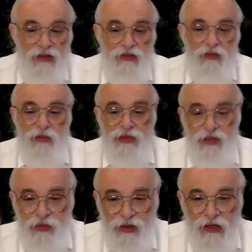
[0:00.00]
It will
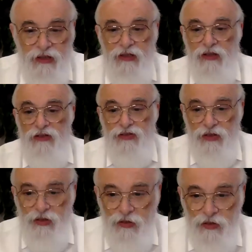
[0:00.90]
manipulate and
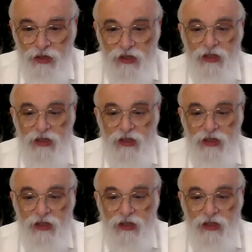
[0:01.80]
control